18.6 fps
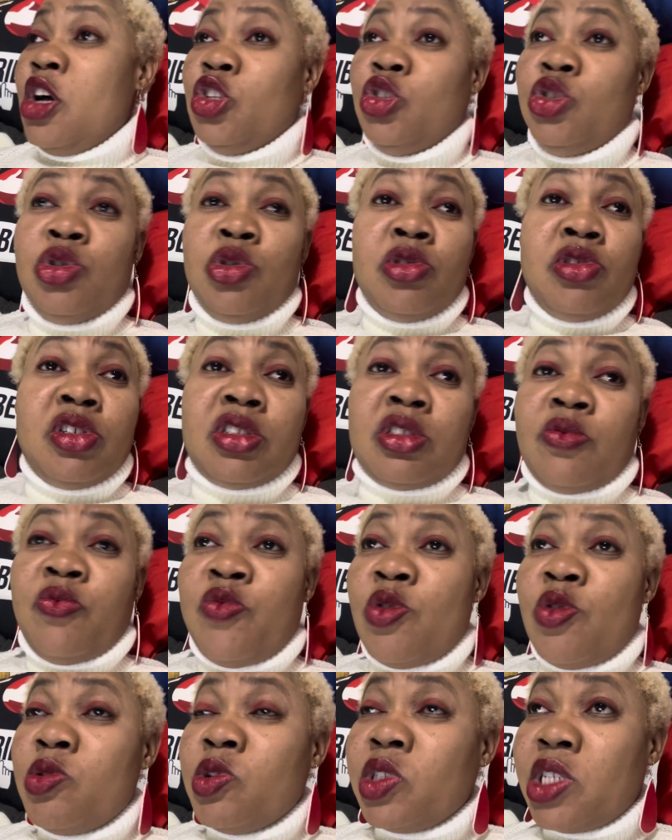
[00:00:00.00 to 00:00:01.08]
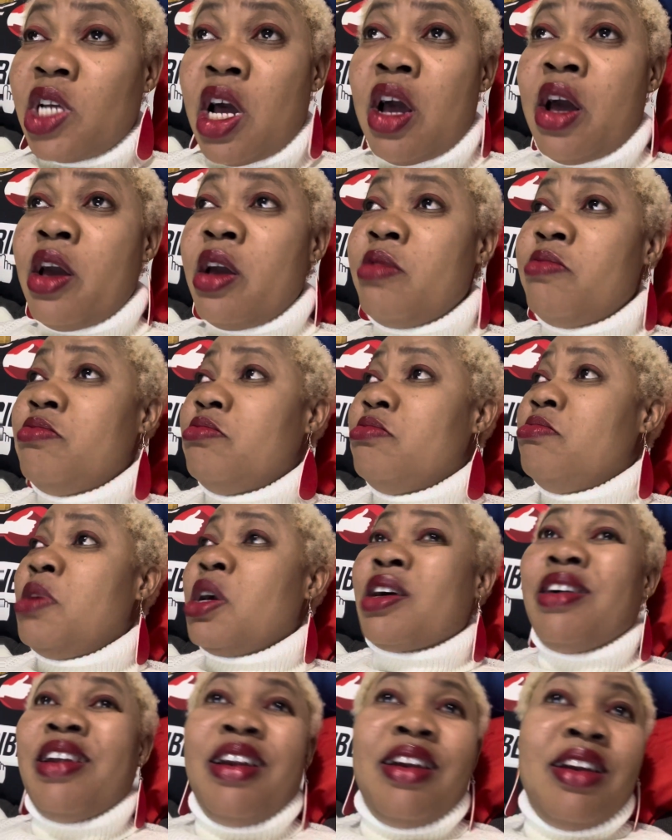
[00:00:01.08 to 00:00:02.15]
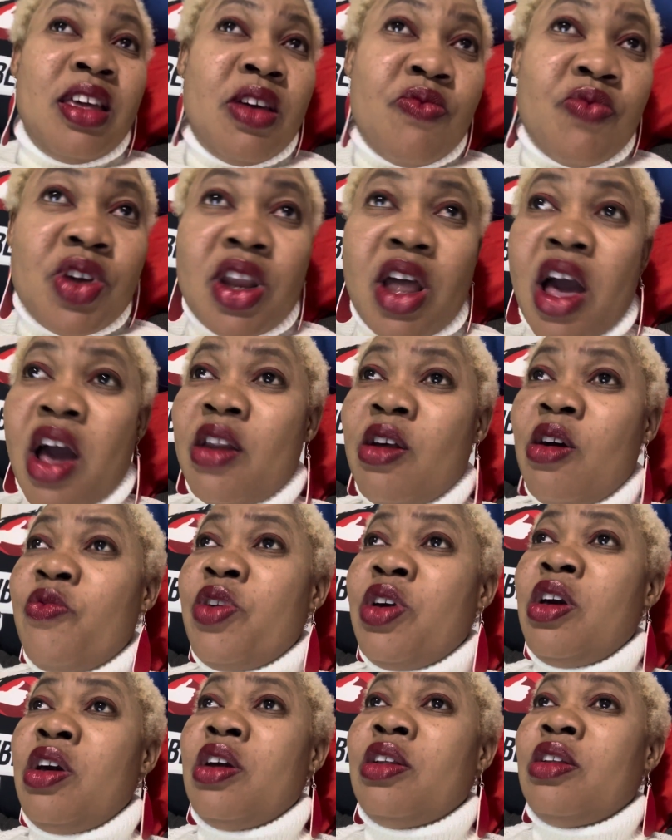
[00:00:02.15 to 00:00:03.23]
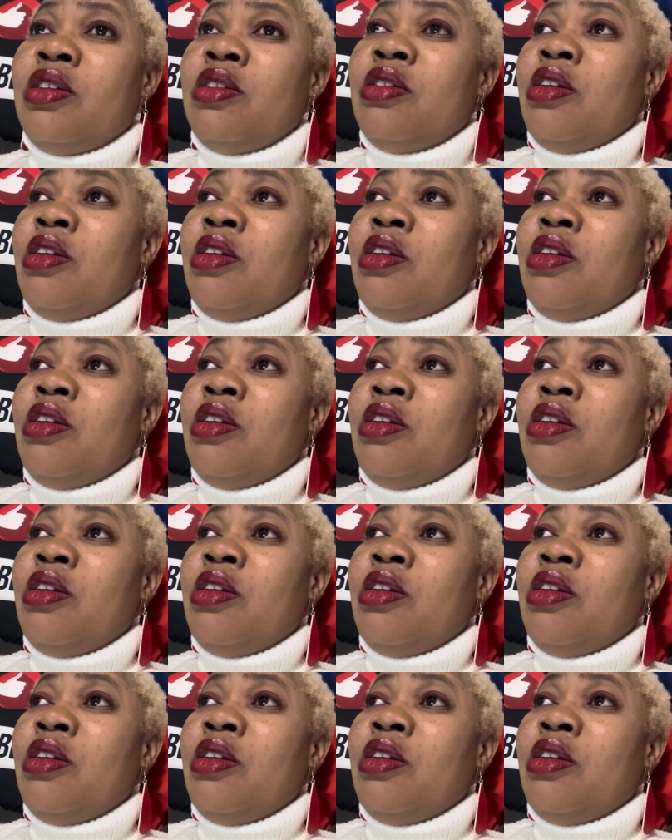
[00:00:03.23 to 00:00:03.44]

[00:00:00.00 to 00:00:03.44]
do this full time, make a living out of it.